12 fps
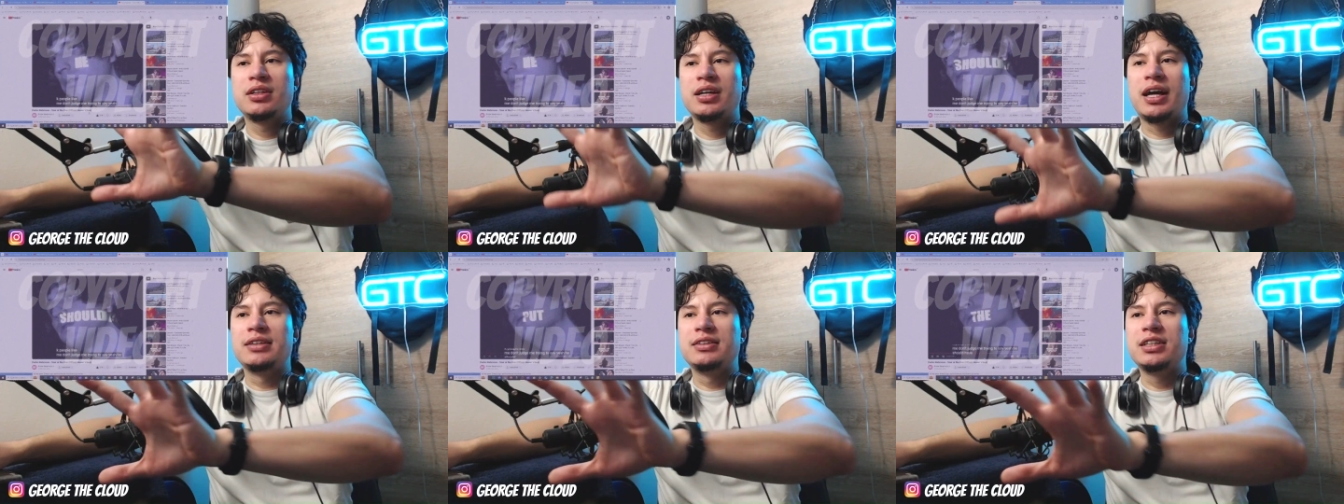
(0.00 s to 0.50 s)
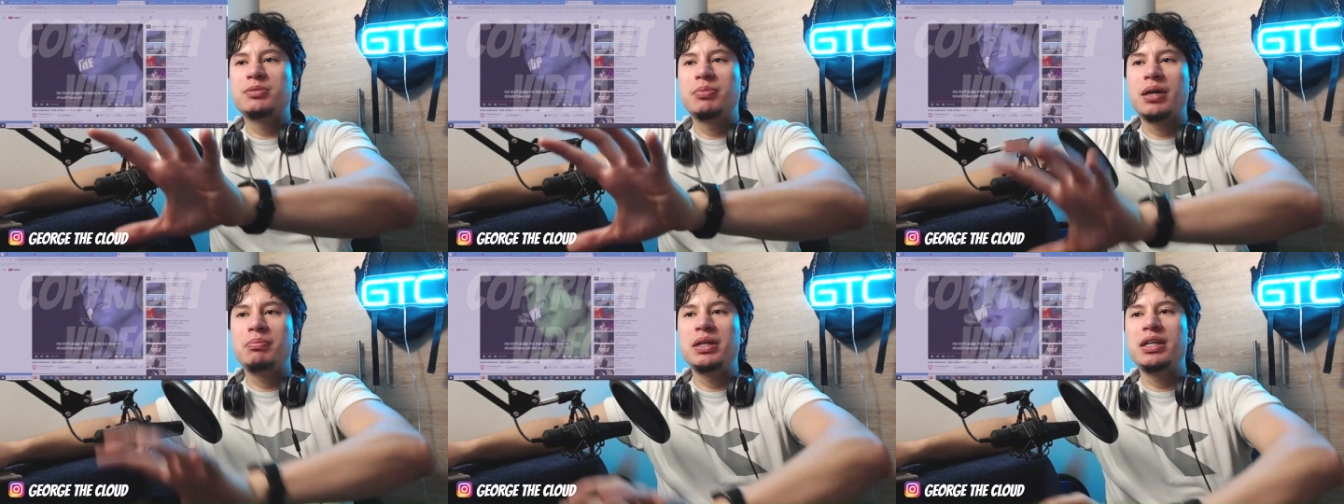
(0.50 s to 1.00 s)
And this
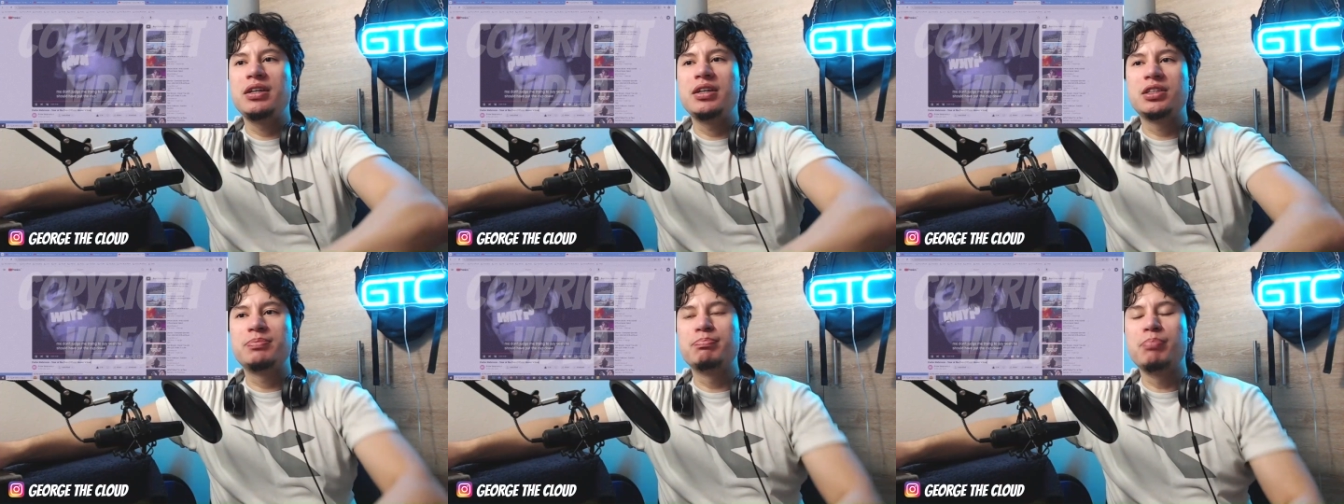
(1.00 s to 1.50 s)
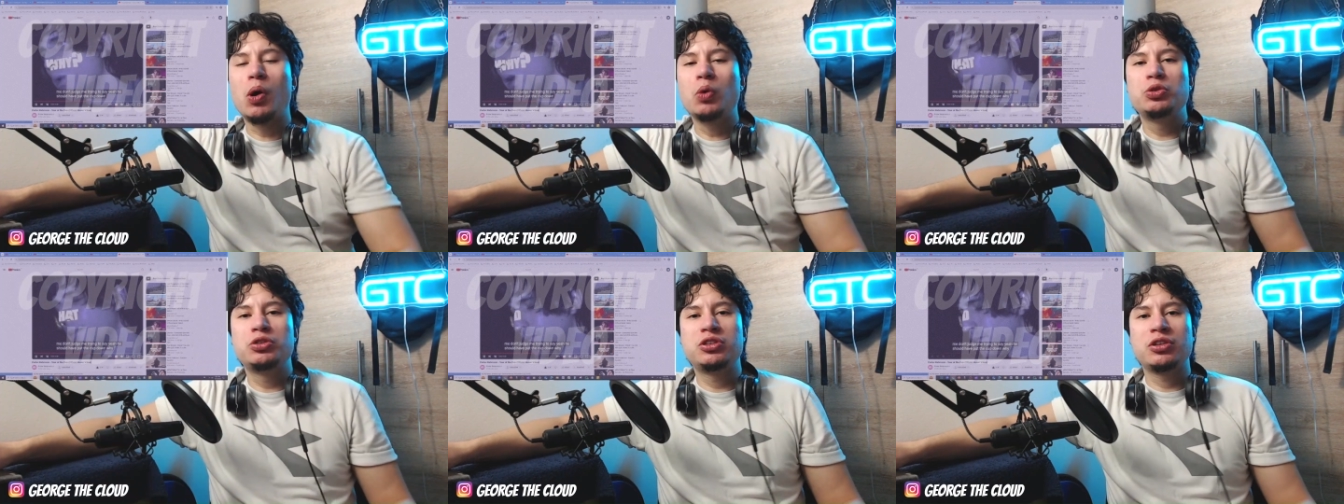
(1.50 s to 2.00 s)
might be his
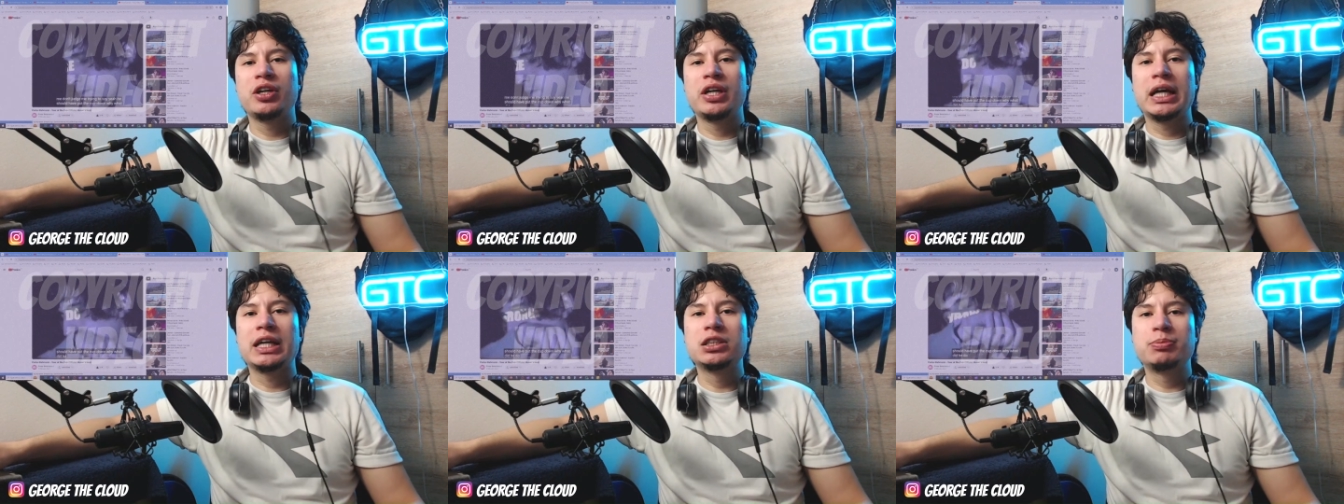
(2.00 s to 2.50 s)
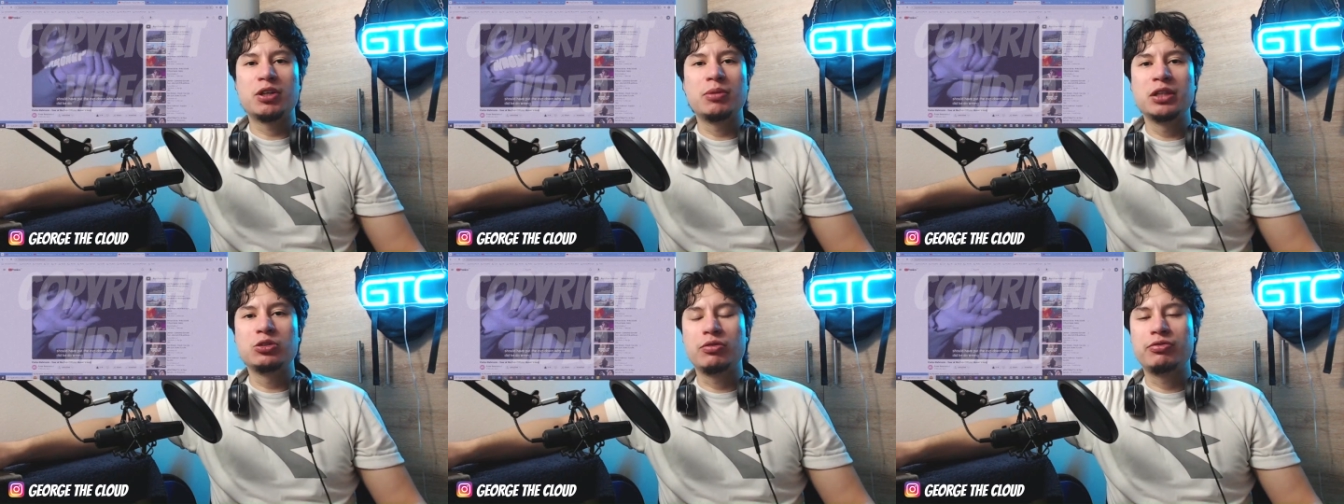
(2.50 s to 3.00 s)
most
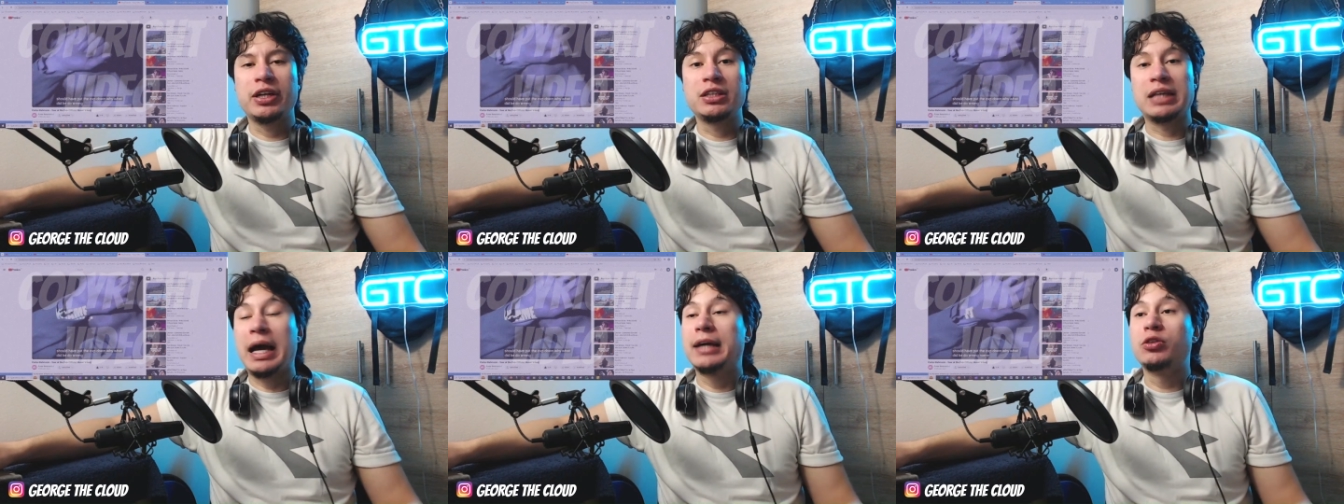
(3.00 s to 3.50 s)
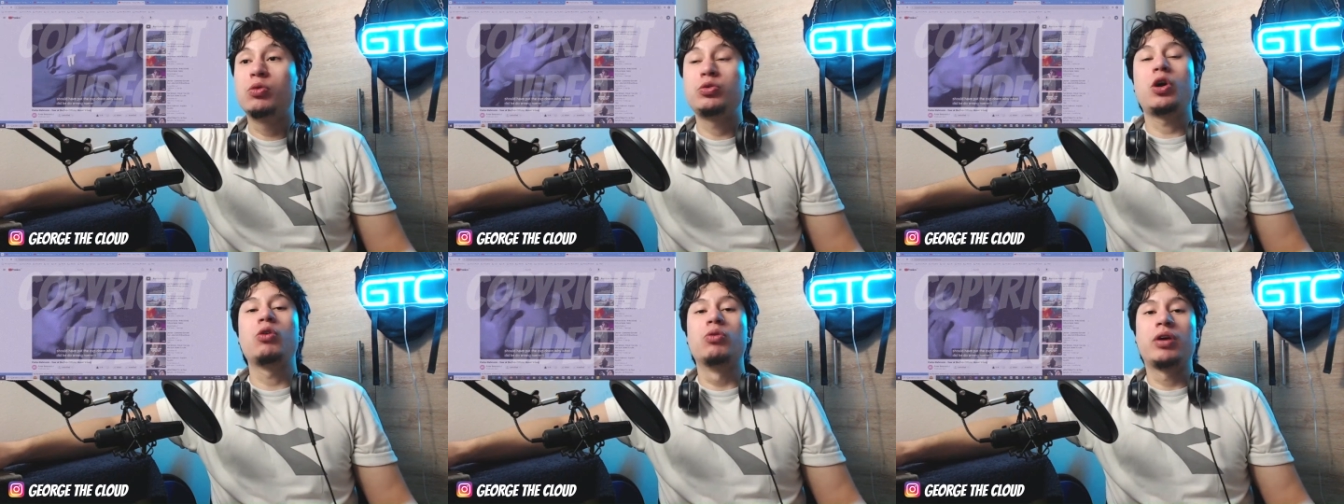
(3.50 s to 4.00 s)
experimental phase. I don't
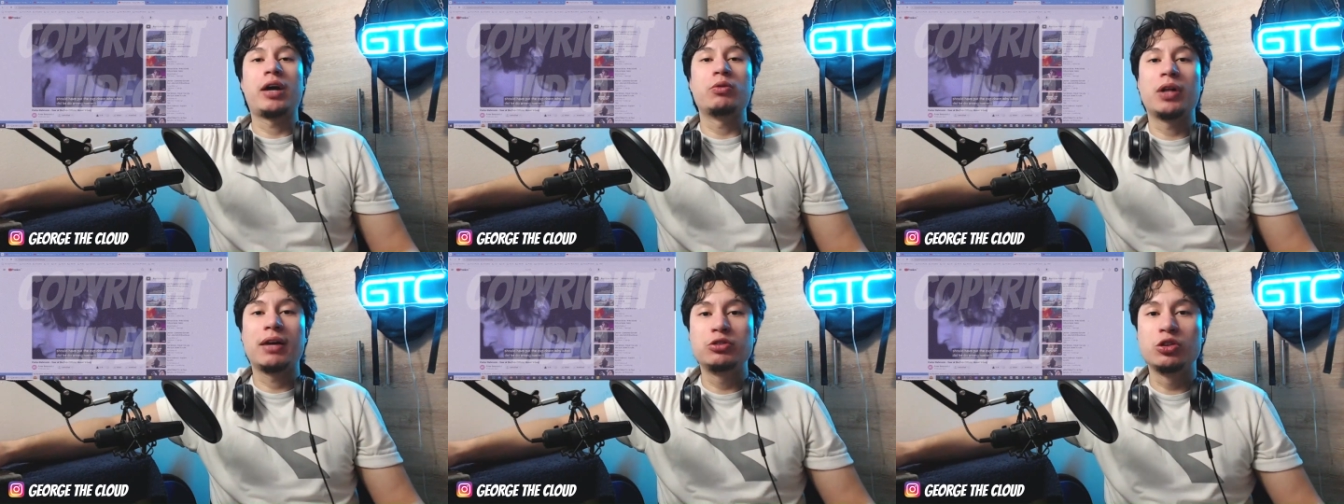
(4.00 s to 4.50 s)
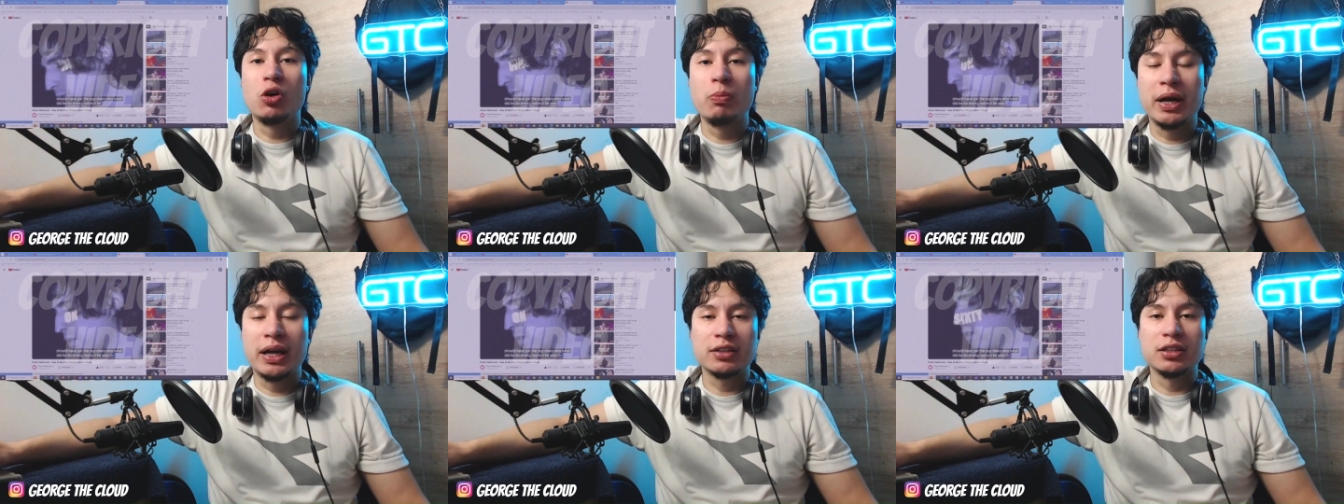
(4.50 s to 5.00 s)
know. I will have to go
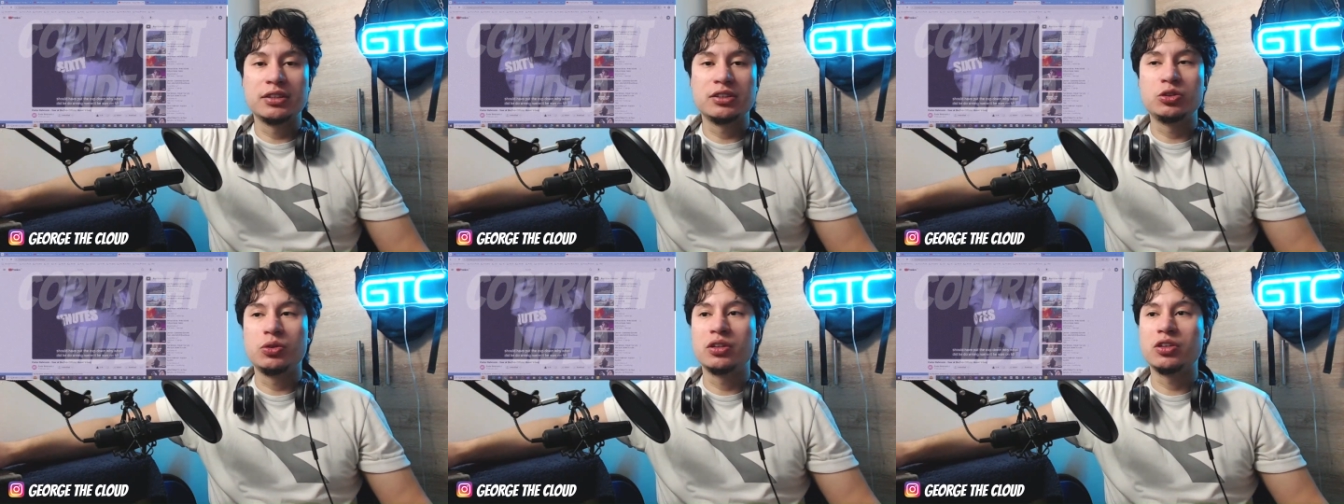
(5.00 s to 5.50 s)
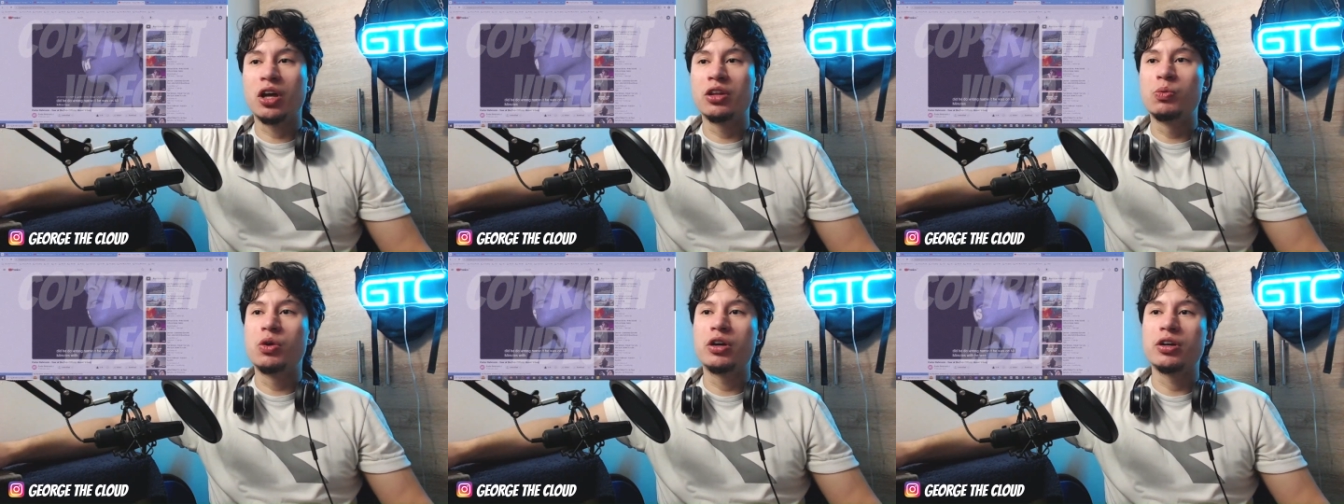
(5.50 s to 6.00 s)
back and listen to his other
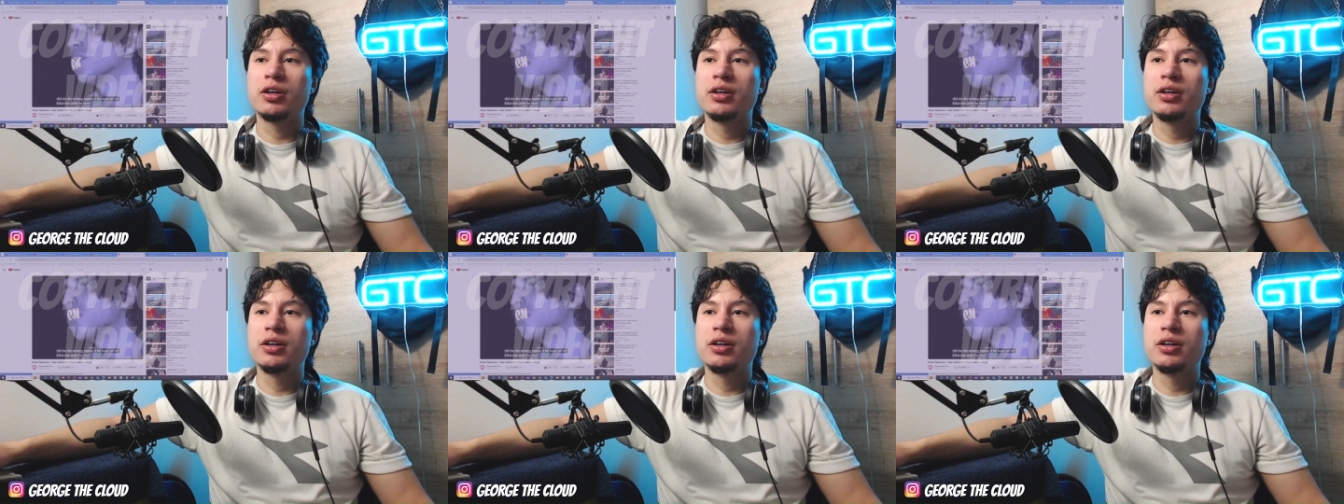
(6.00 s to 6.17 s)
work,